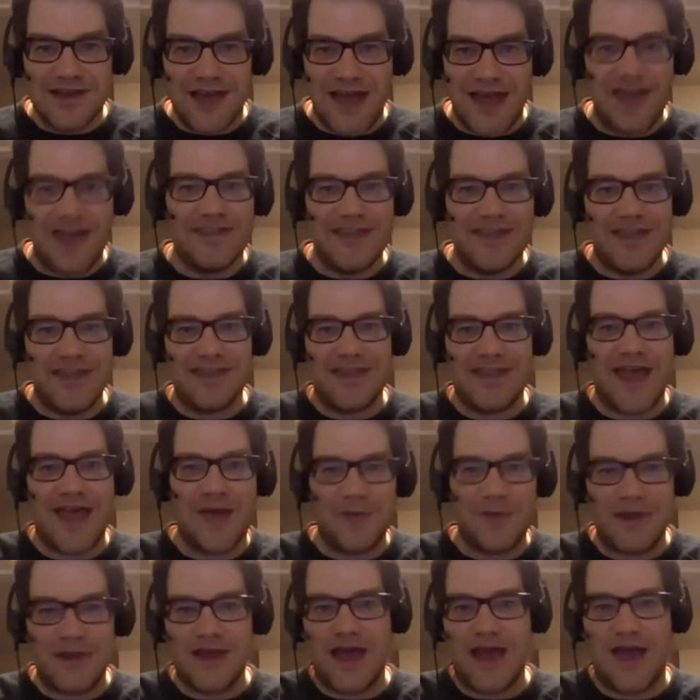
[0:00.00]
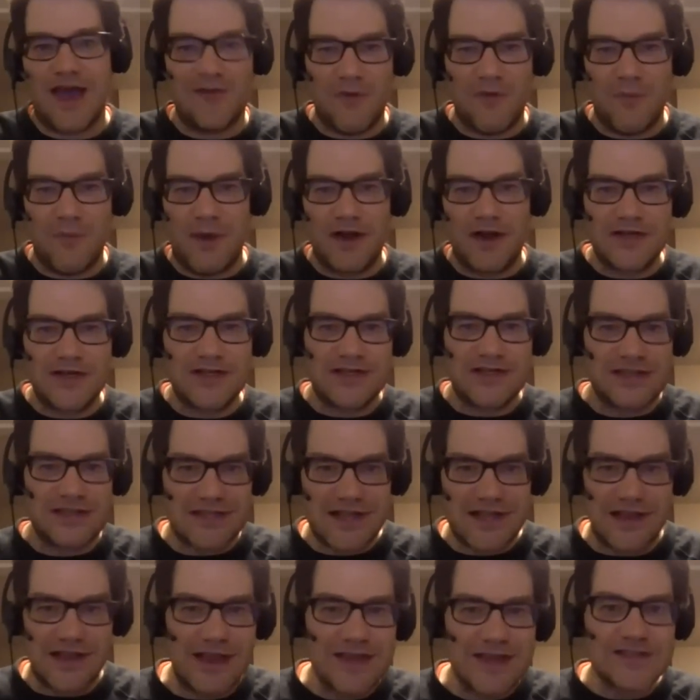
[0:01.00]
And then that way you have a bunch of these
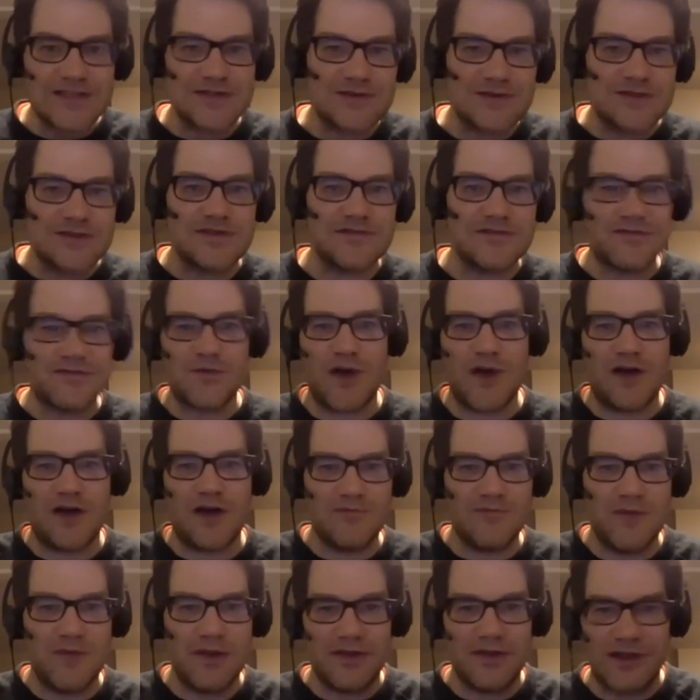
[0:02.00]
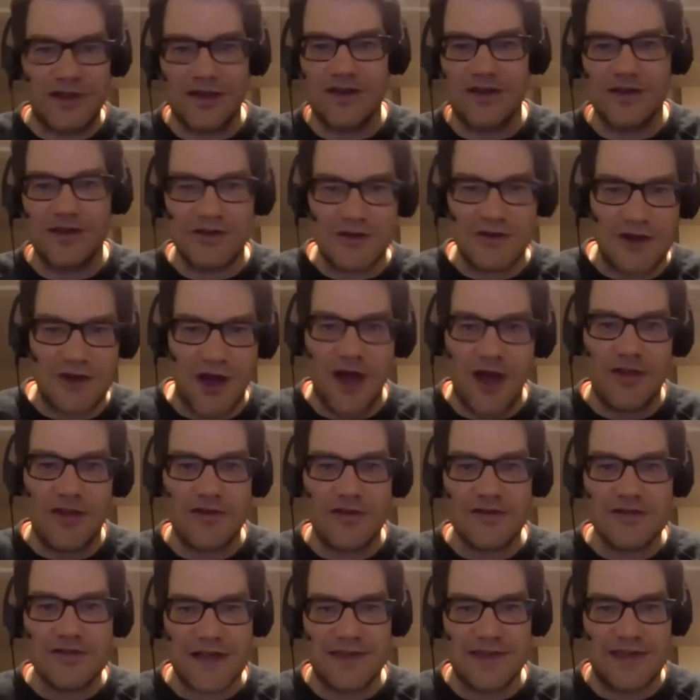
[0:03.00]
clusters of $12 million.
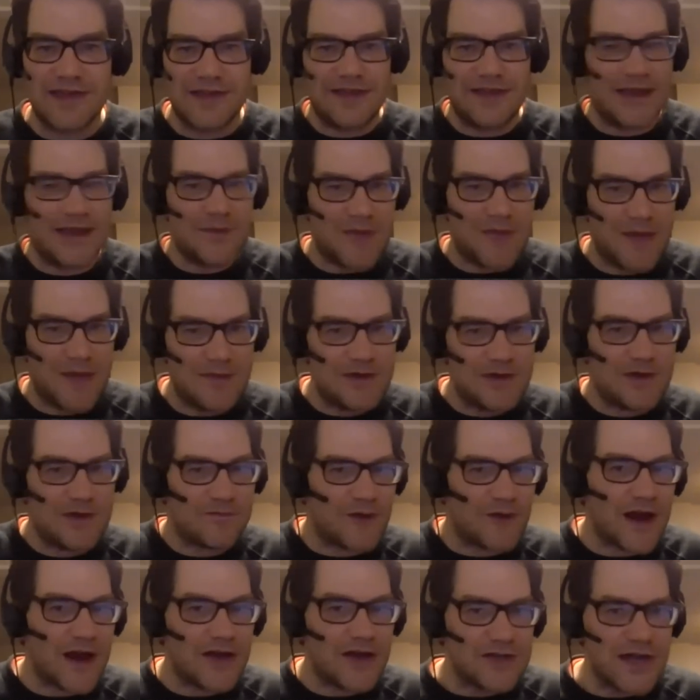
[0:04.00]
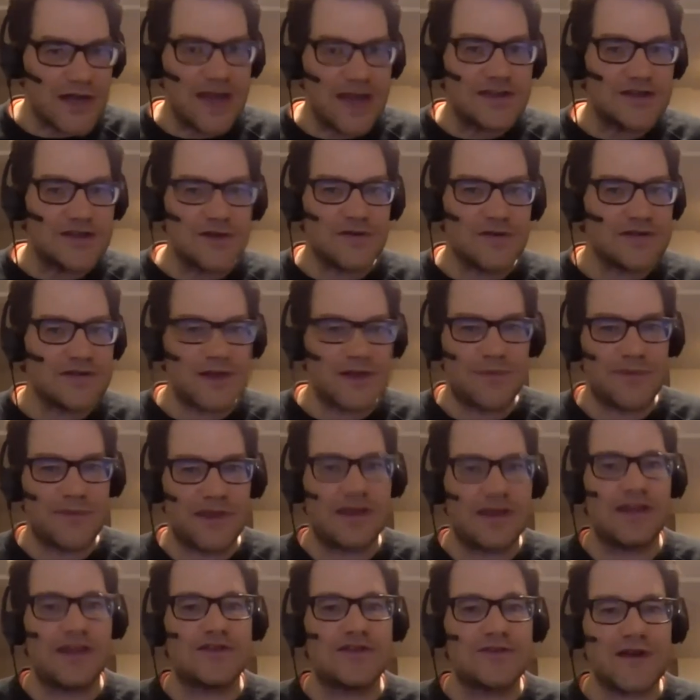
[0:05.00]
And then like maybe you franchise it or
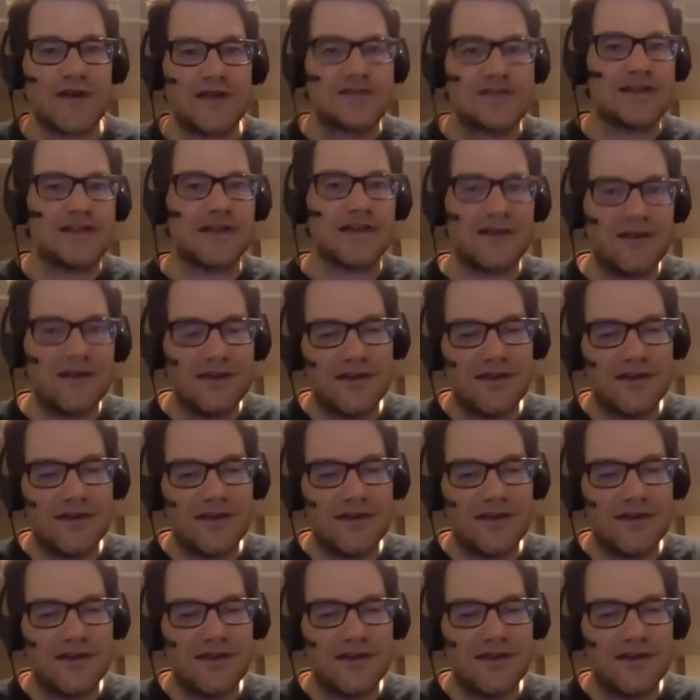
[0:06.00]
something interesting.